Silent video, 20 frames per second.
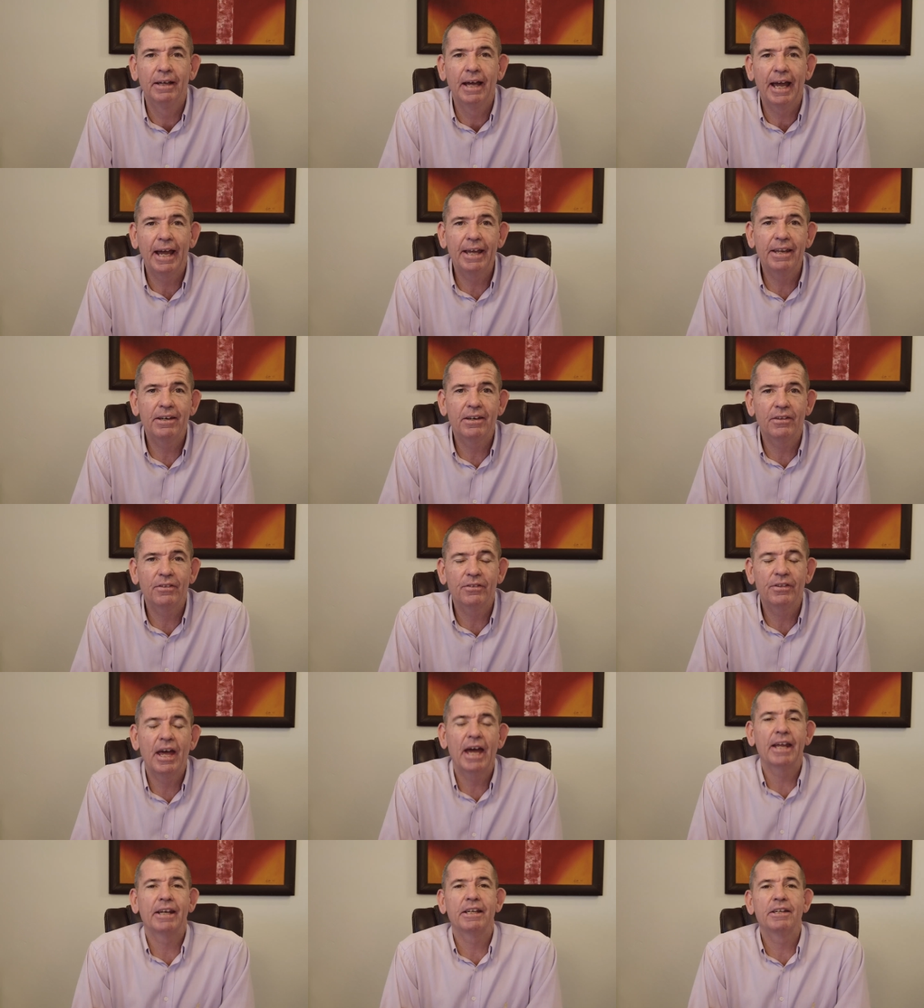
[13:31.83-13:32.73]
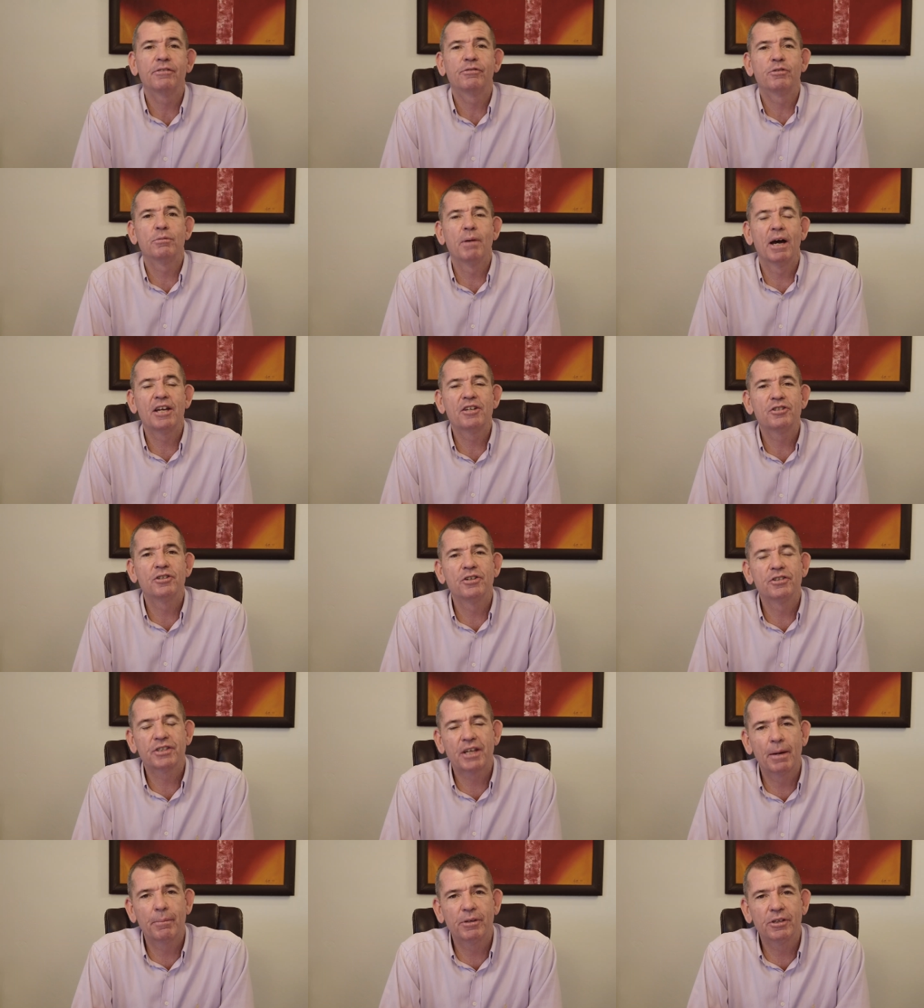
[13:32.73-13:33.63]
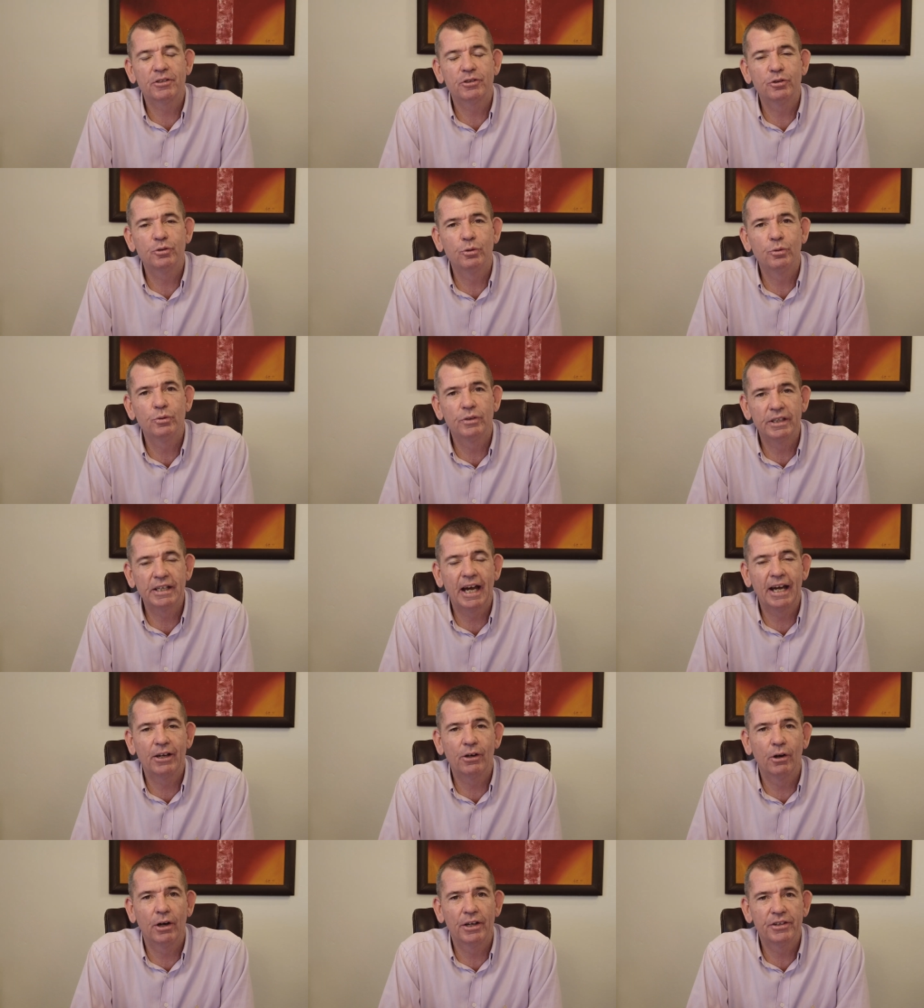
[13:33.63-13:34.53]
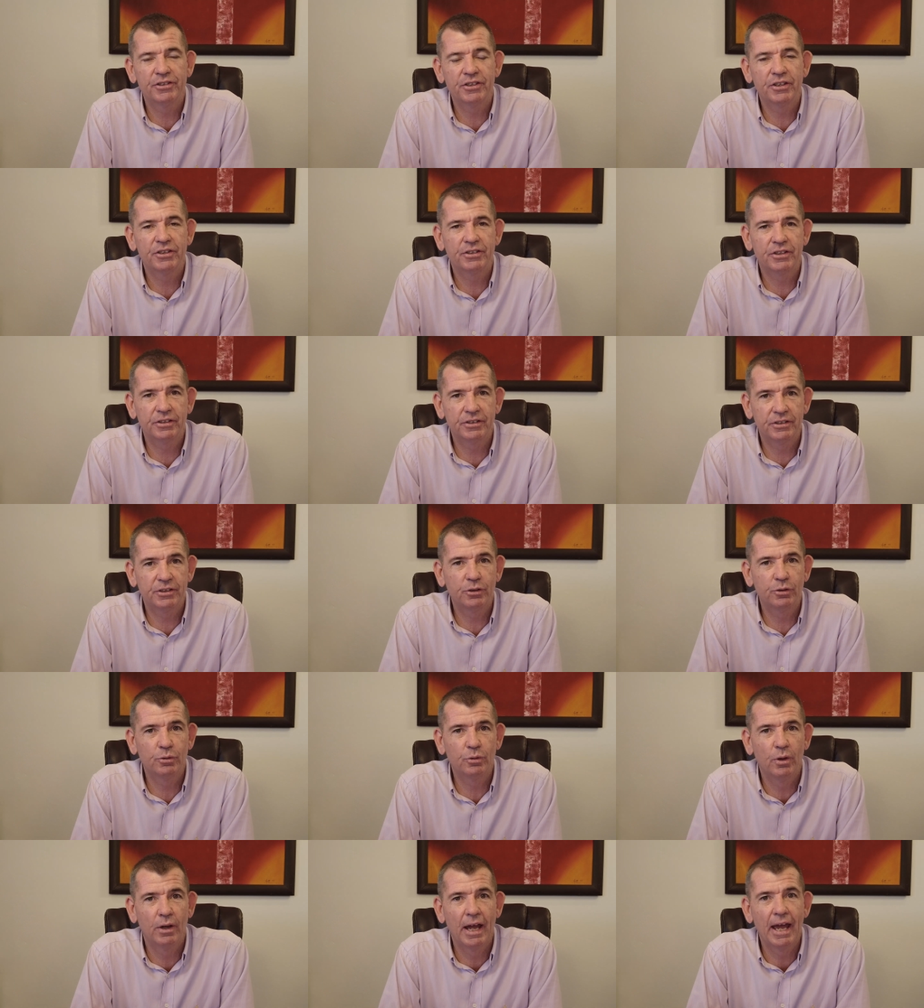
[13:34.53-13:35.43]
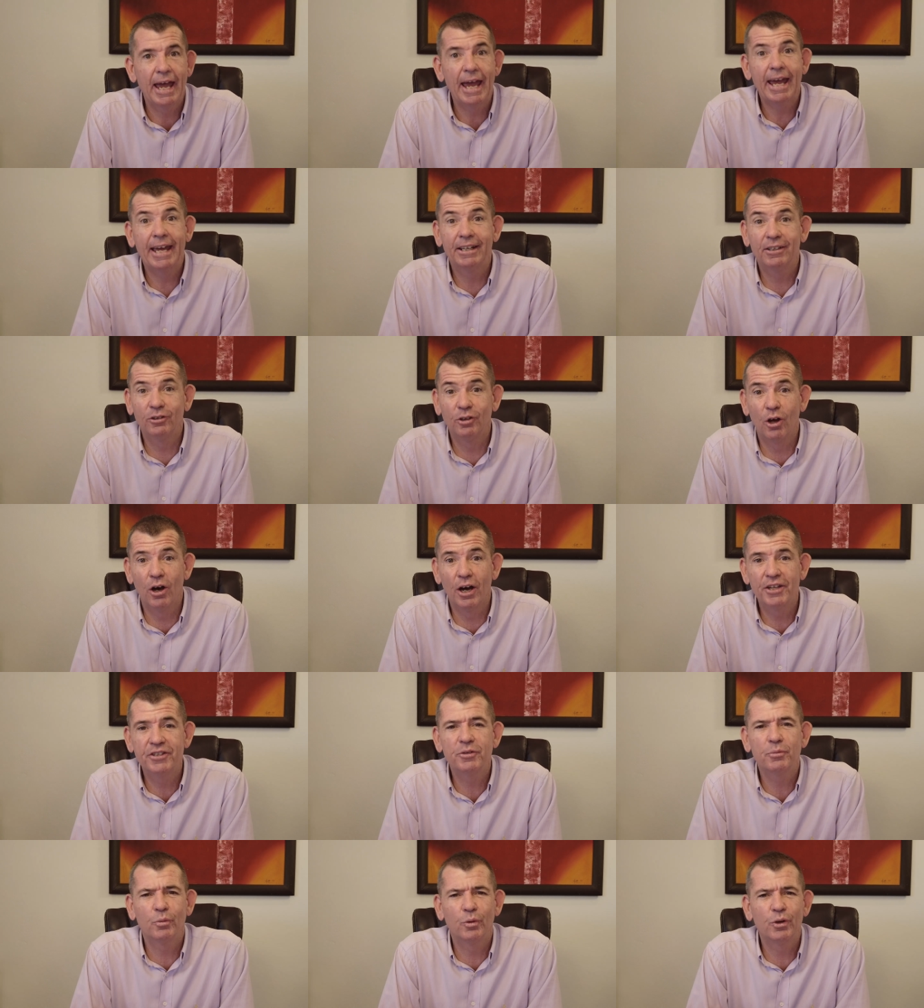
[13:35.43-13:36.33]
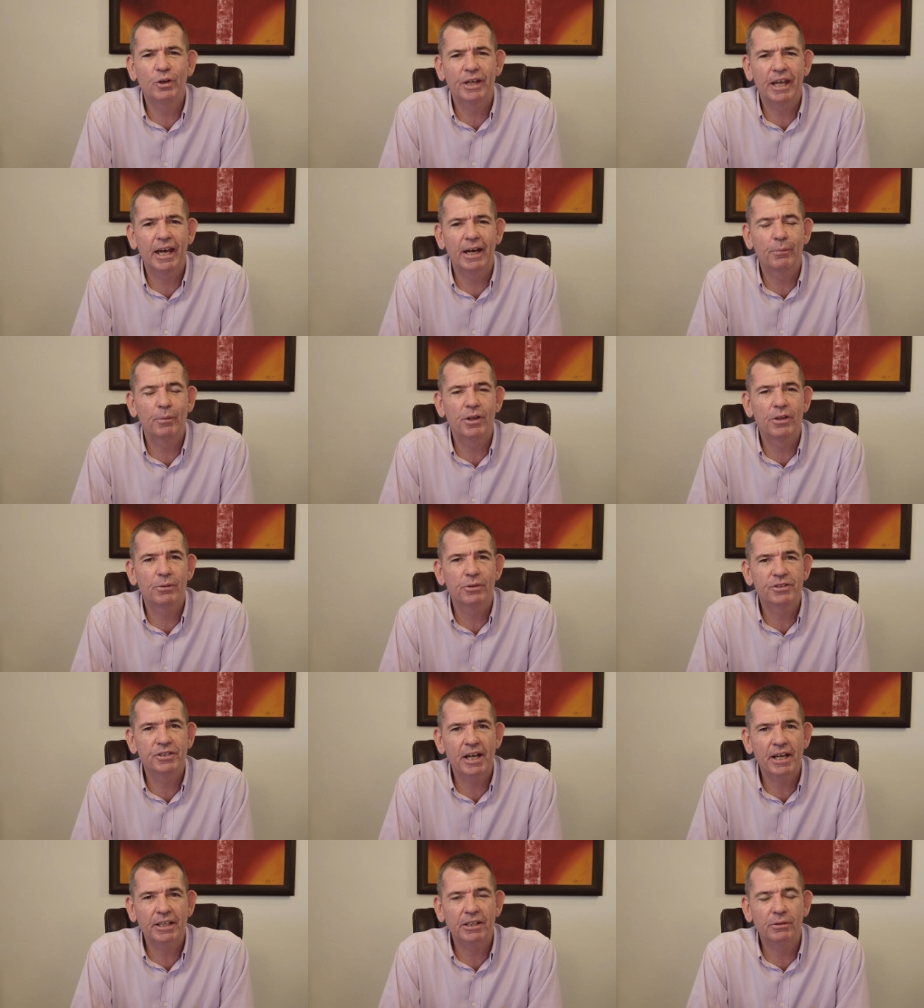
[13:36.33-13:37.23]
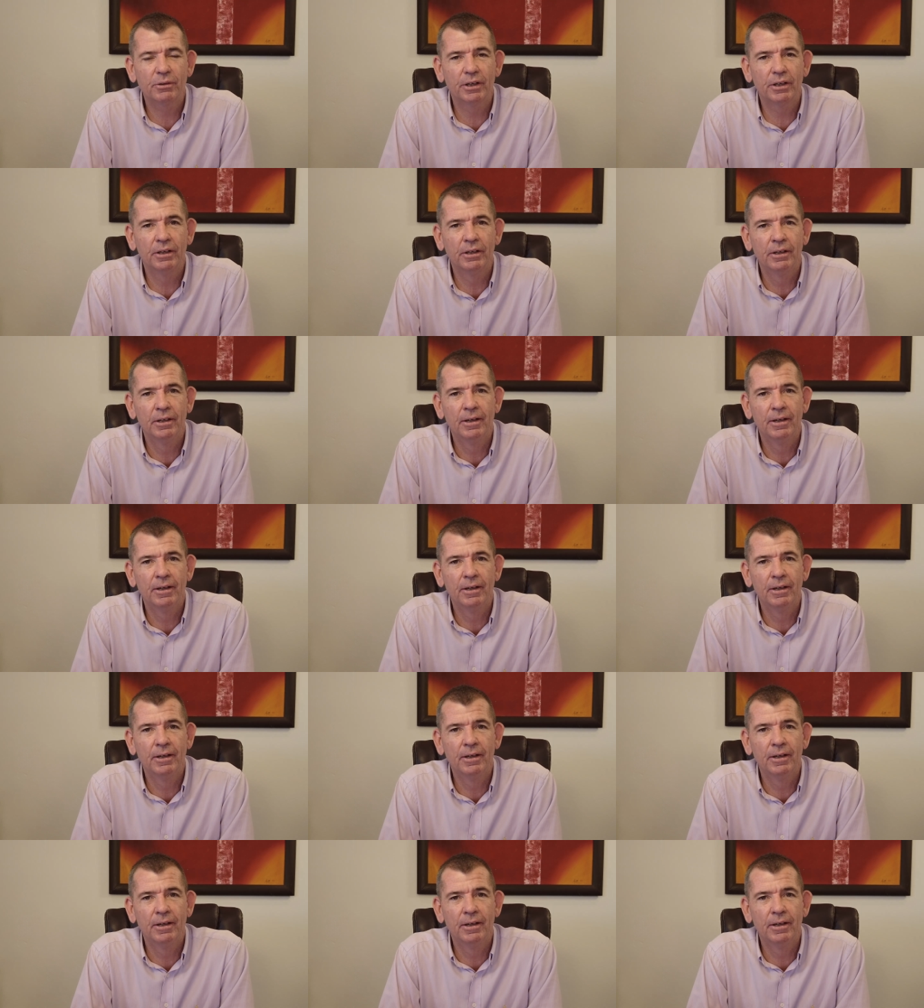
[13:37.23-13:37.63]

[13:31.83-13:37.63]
And that information is coming to the AI assistant to analyze and work out whether it's accurate.